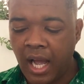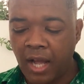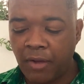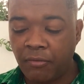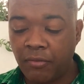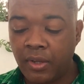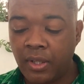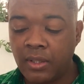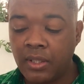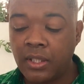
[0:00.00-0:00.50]
I
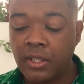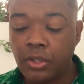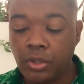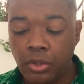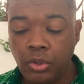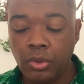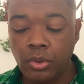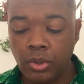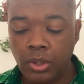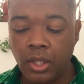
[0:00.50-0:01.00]
feel that
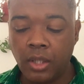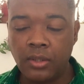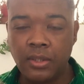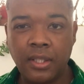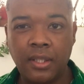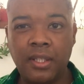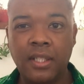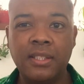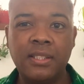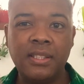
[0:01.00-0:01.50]
you know
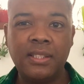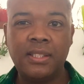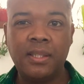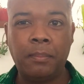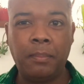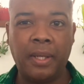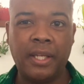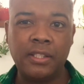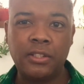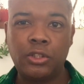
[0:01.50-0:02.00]
that this is the
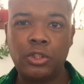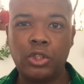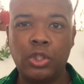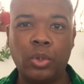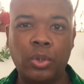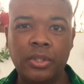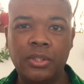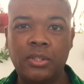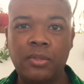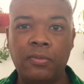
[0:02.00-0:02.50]
best
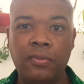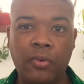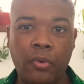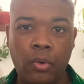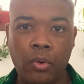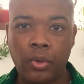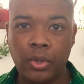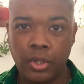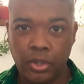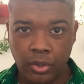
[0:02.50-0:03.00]
choice
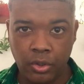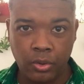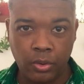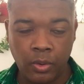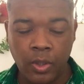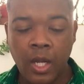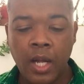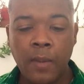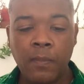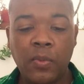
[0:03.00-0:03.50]
for
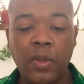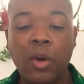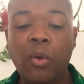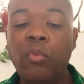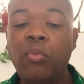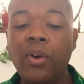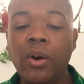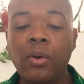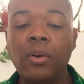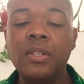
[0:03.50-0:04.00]
you. Your
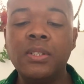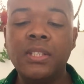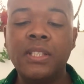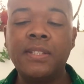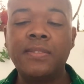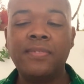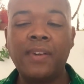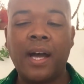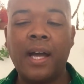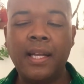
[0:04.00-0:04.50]
focus
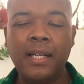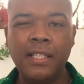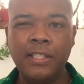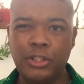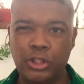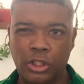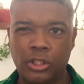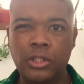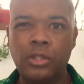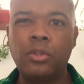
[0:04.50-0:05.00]
is finally
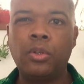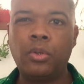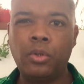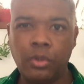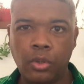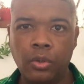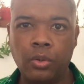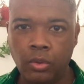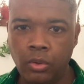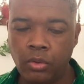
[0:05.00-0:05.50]
just on
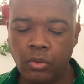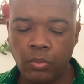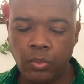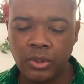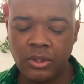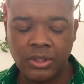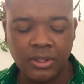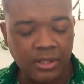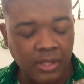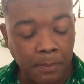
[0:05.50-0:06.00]
you,
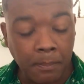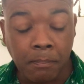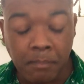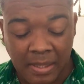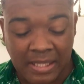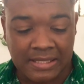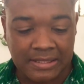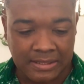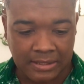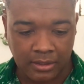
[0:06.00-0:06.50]
which is
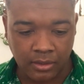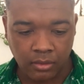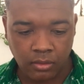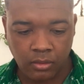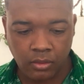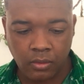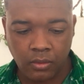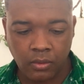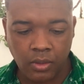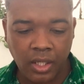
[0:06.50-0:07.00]
amazing,
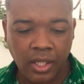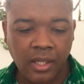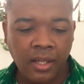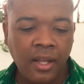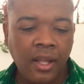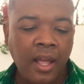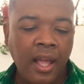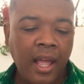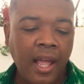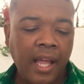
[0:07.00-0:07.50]
all right?
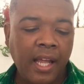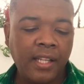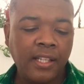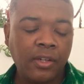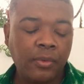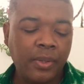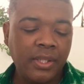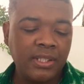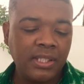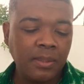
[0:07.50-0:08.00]
In
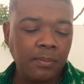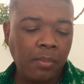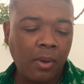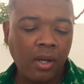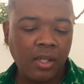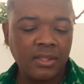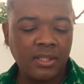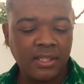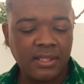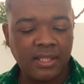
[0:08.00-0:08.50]
the recent
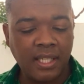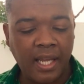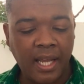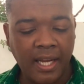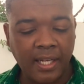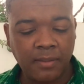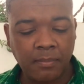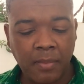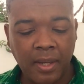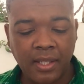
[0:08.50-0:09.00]
past, there's the
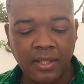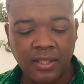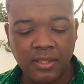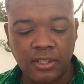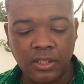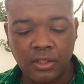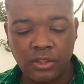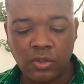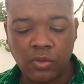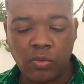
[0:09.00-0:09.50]
Hangman, the
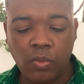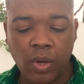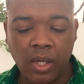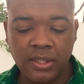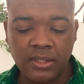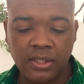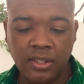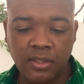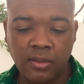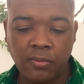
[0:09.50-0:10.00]
Six of
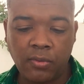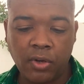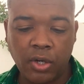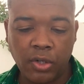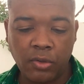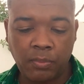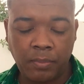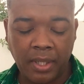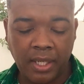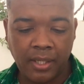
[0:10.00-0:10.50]
Wands, and the Four
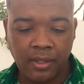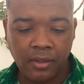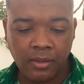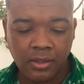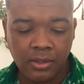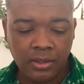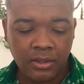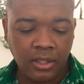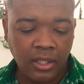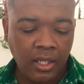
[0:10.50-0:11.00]
of
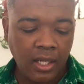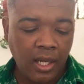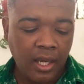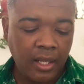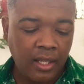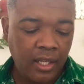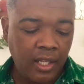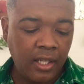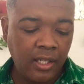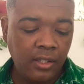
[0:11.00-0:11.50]
Pentacles.
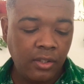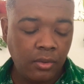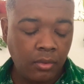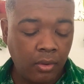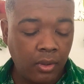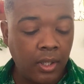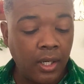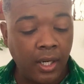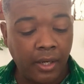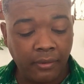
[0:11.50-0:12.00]
In
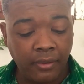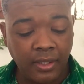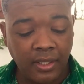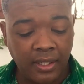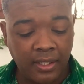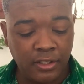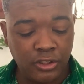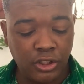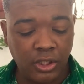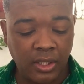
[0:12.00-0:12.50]
your
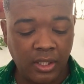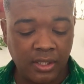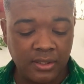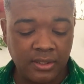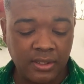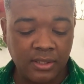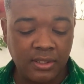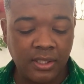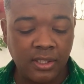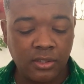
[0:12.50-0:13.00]
current energy,
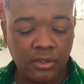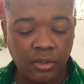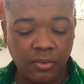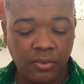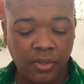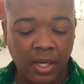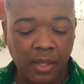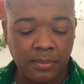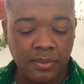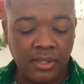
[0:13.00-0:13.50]
there's the Six
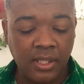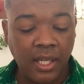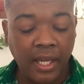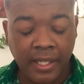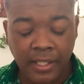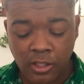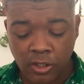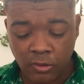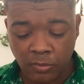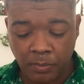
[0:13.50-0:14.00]
of Cups, the
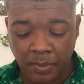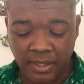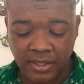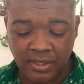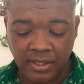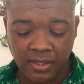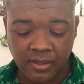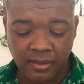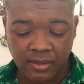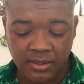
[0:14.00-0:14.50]
Eight of
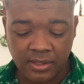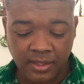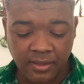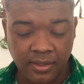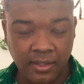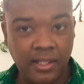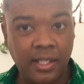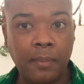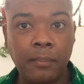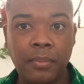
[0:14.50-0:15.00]
Pentacles, and
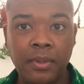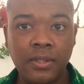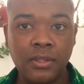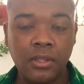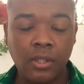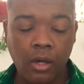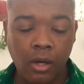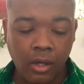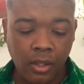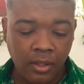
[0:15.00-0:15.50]
the
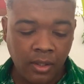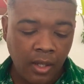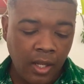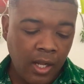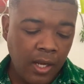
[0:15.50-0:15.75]
Temperance card.